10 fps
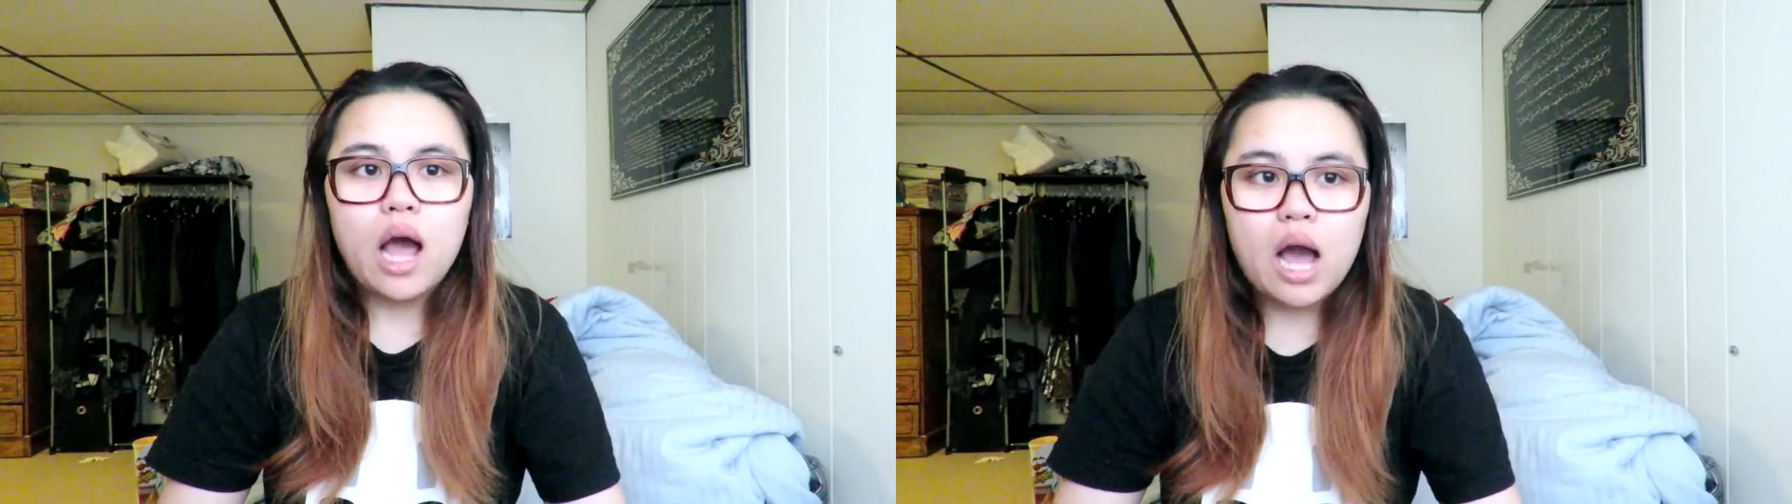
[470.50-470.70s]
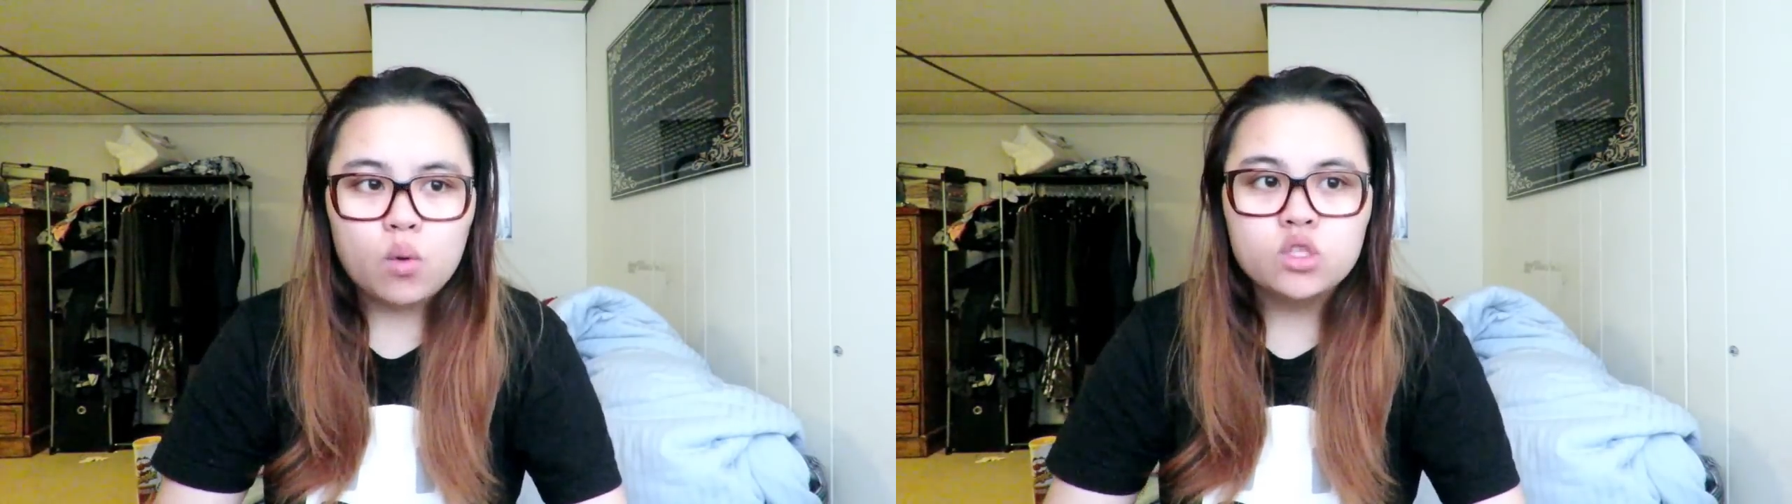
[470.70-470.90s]

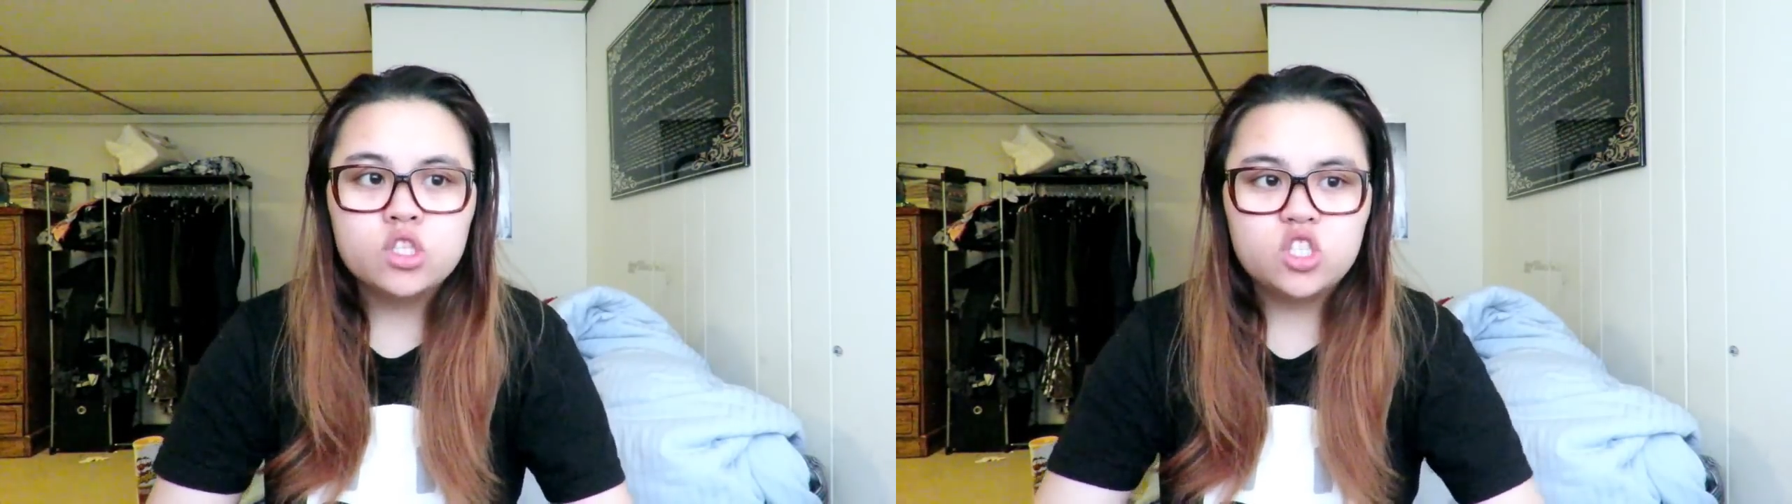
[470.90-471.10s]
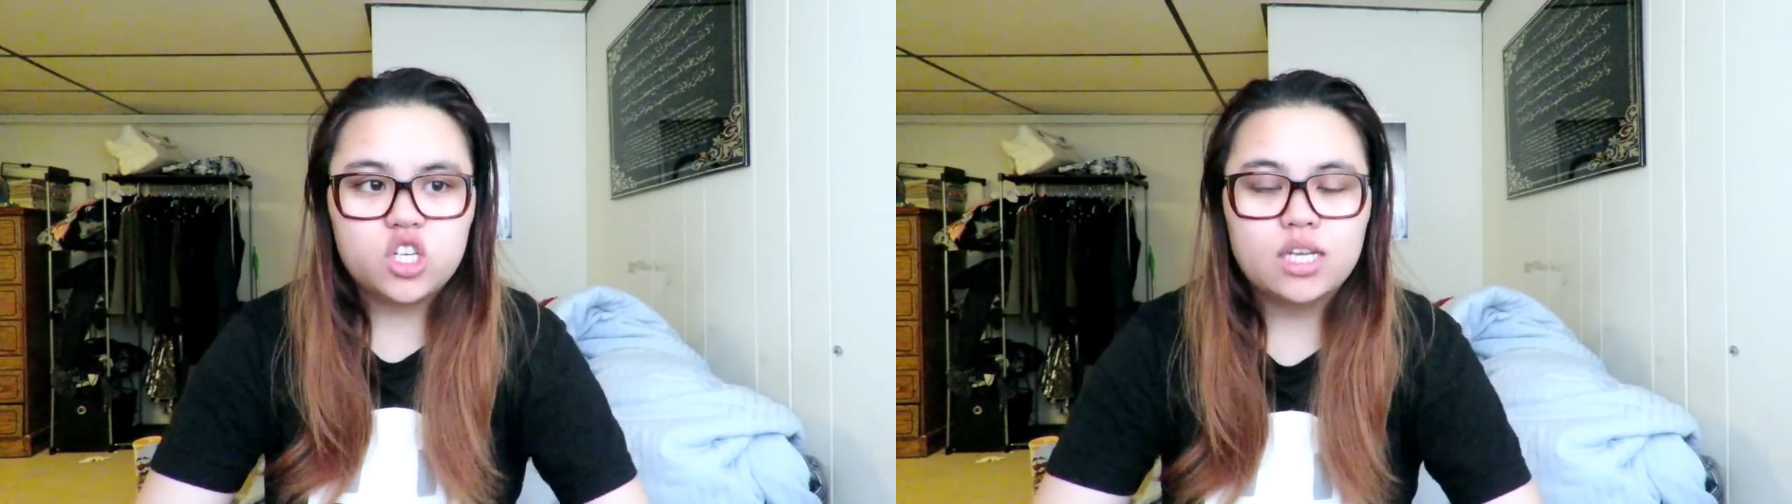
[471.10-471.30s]
I would
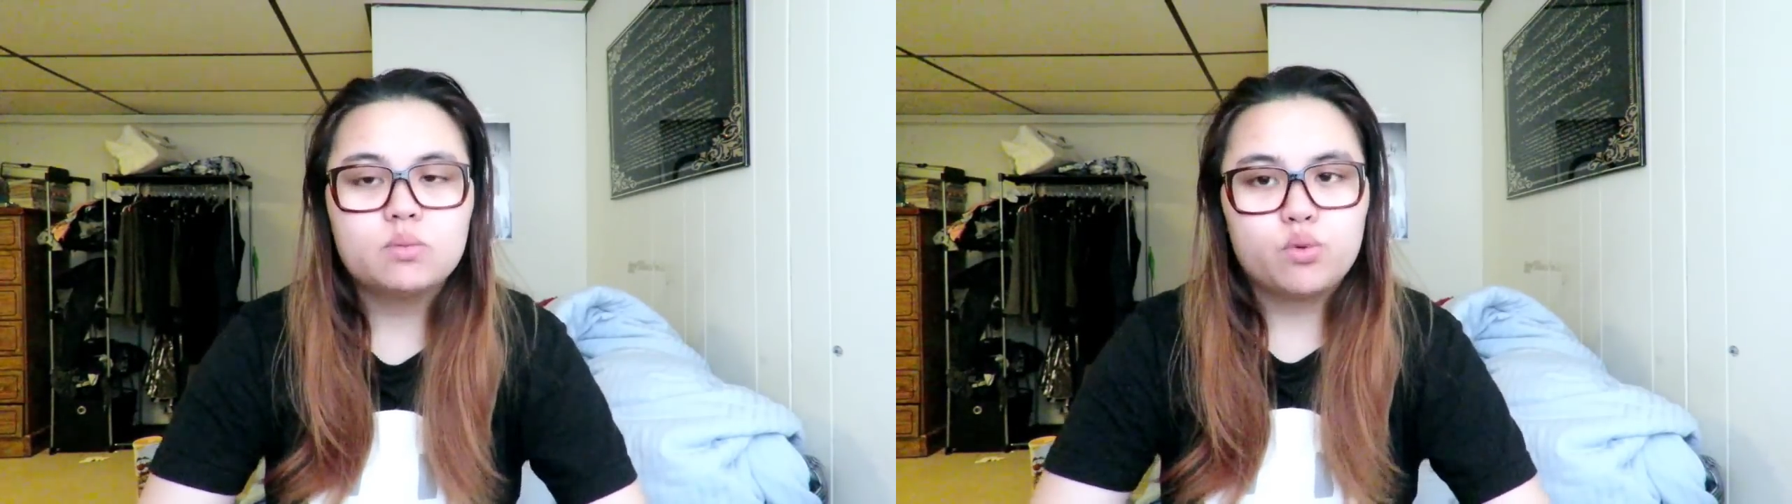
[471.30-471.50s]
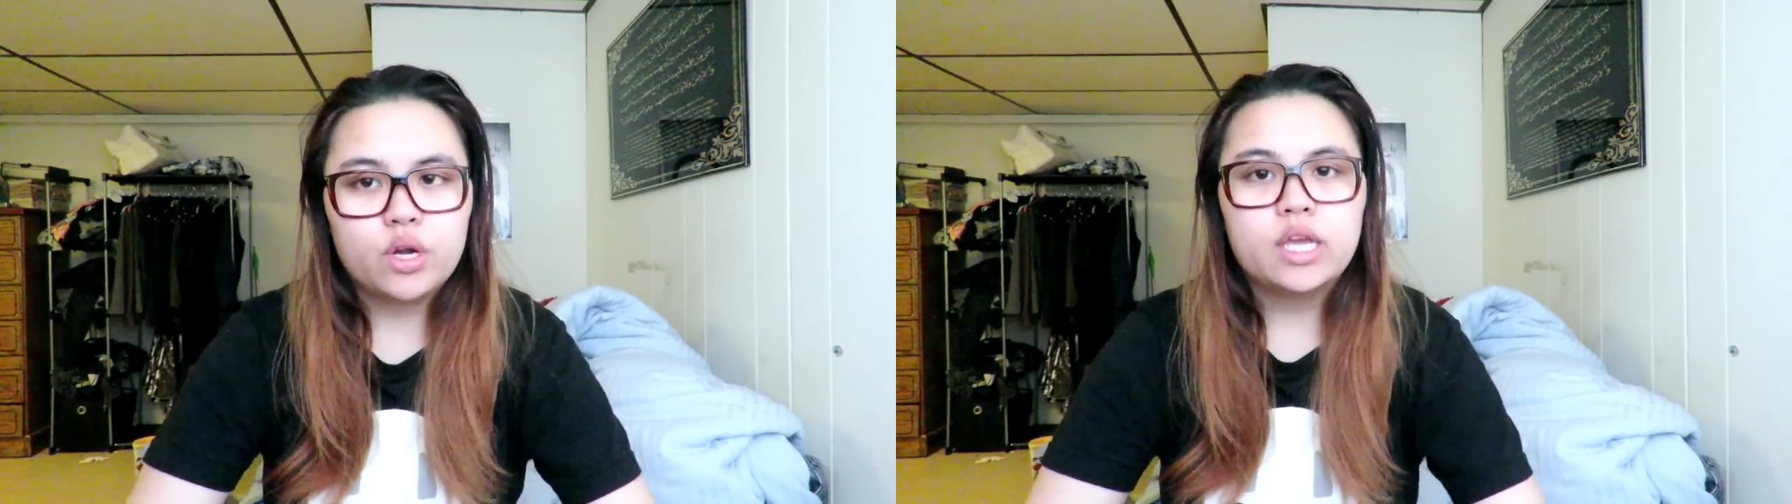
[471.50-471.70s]

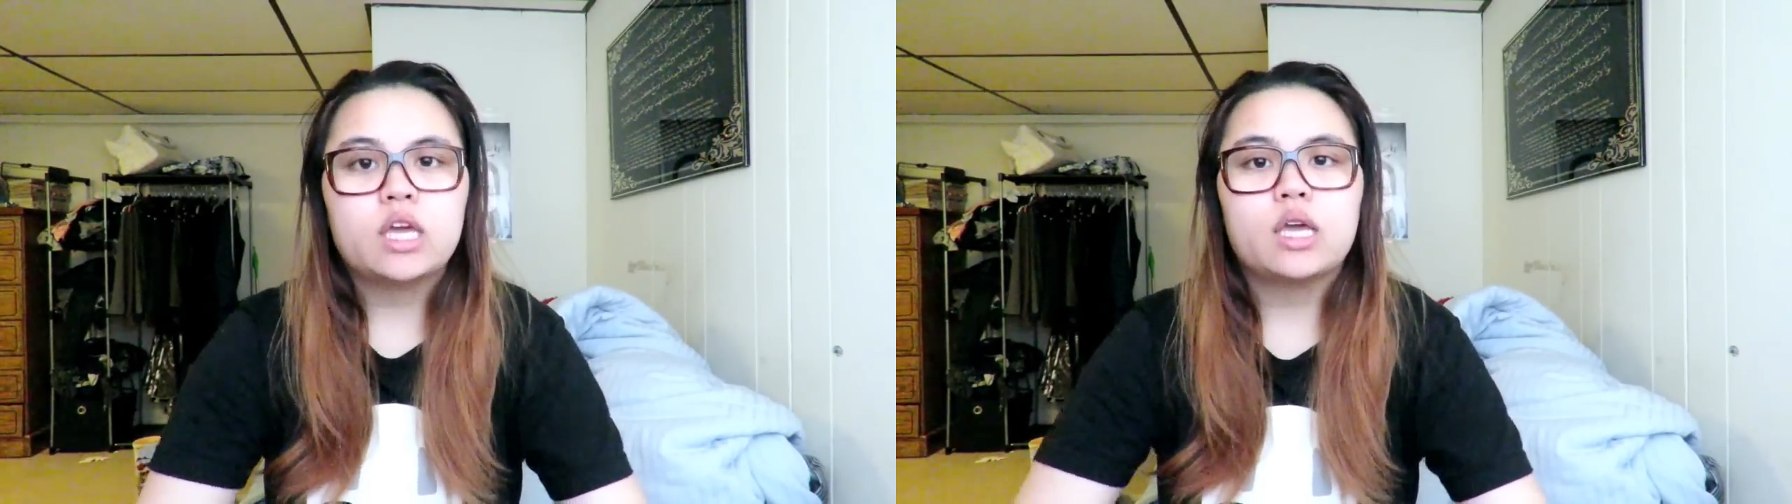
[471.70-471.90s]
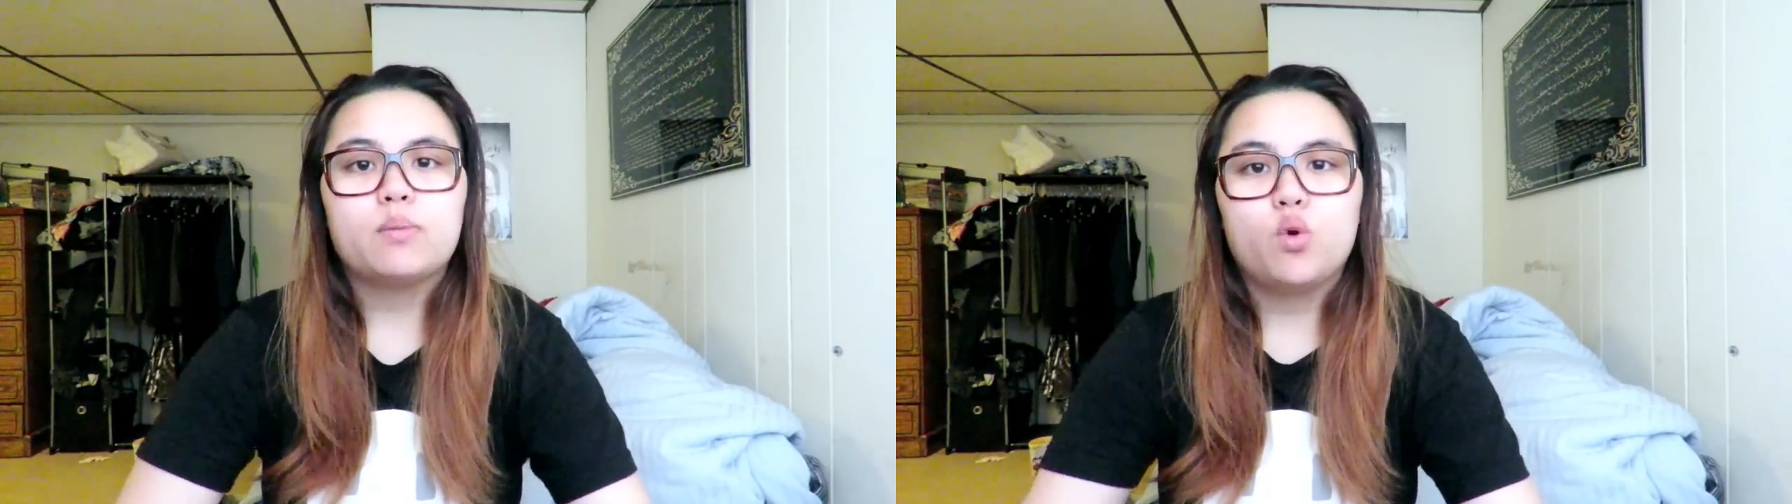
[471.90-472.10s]
suggest bringing